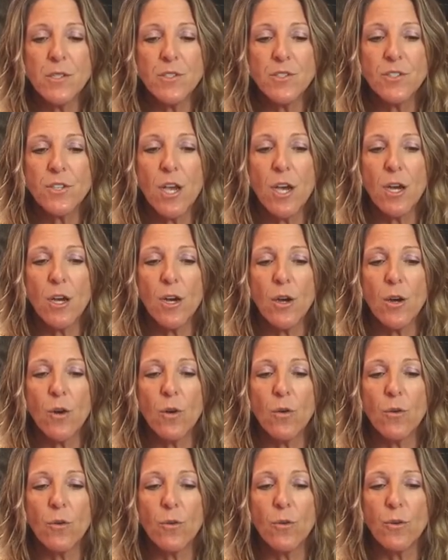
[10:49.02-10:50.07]

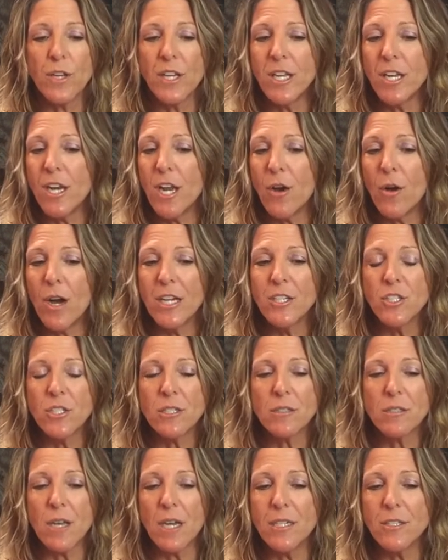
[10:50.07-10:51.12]
so you know, I
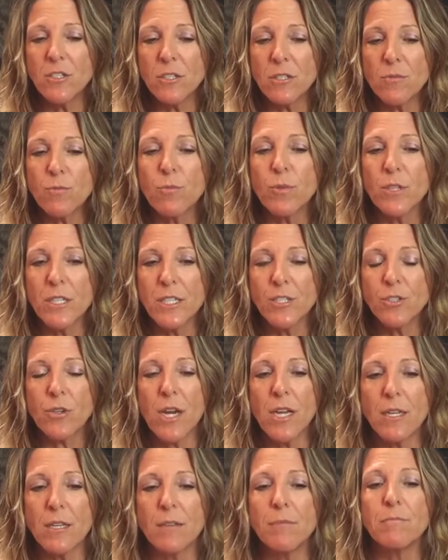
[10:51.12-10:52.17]
just I just really
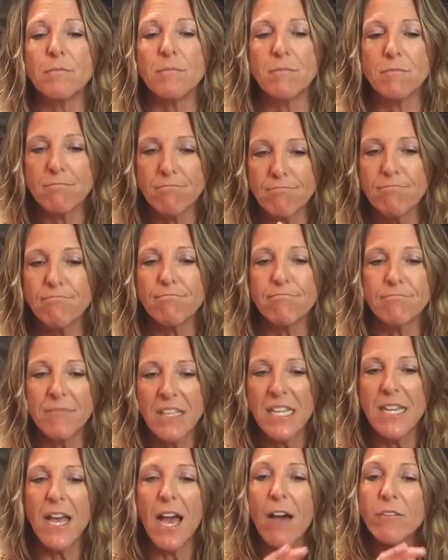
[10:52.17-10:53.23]
try to
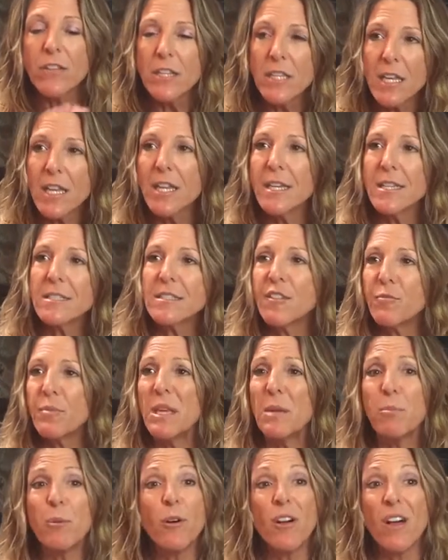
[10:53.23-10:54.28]
have a little list of
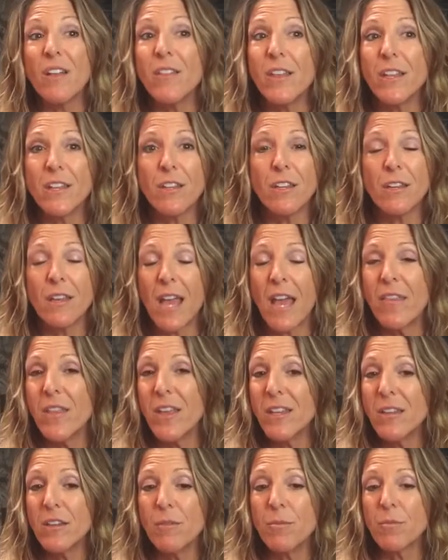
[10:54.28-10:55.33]
people and then and
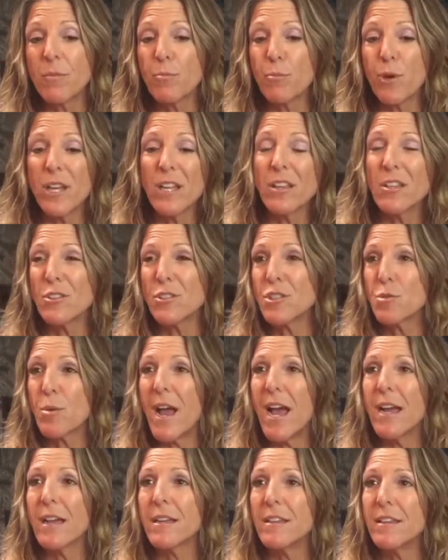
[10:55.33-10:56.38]
then you bring a little
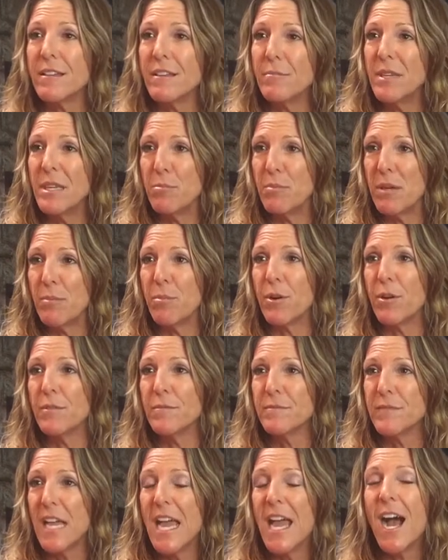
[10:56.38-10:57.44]
swag and meet
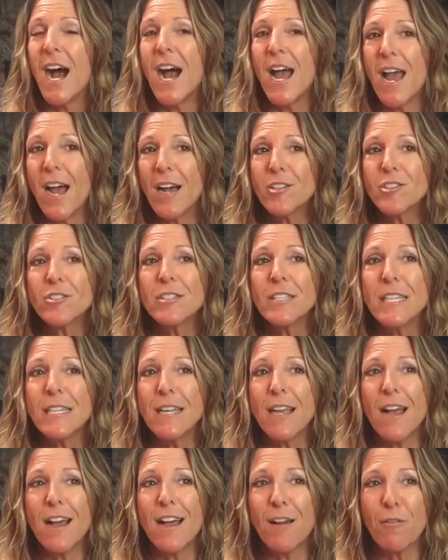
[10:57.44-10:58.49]
people i
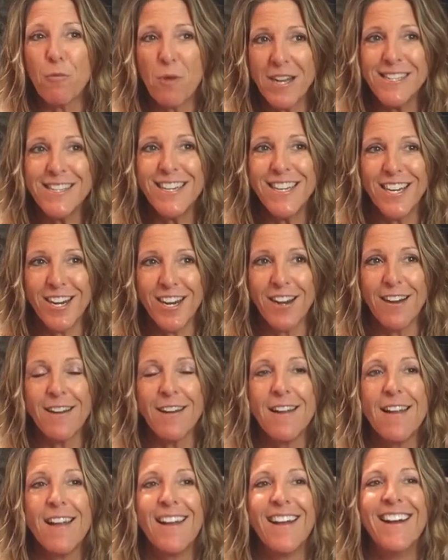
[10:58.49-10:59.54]
actually uh, one year